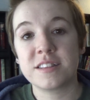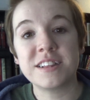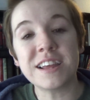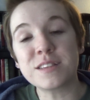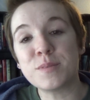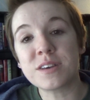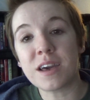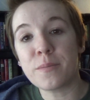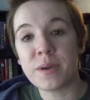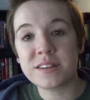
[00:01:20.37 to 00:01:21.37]
The next book
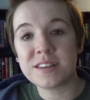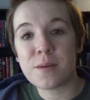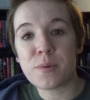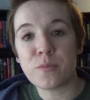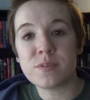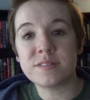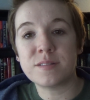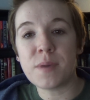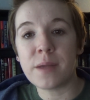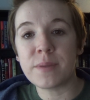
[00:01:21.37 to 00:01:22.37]
I picked up was
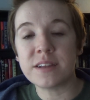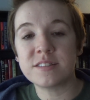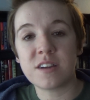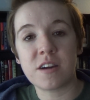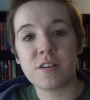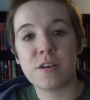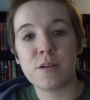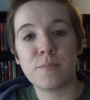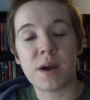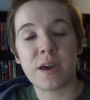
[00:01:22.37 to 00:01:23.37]
The Madman's
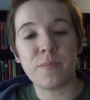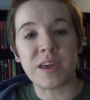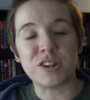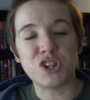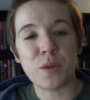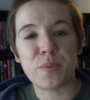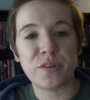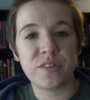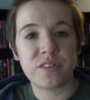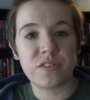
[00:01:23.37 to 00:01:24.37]
Daughter by Megan
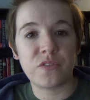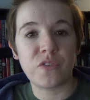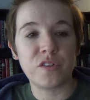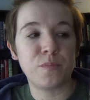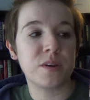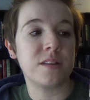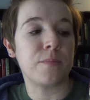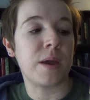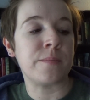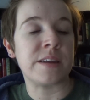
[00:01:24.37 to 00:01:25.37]
Shepherd. This is the first book in
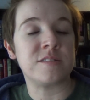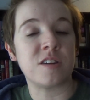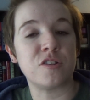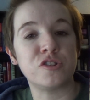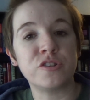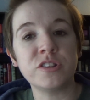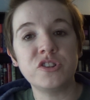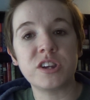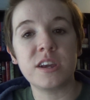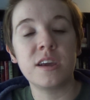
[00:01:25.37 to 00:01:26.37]
the Madman's Daughter
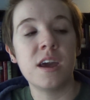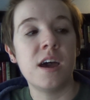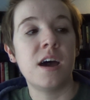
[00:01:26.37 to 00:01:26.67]
trilogy.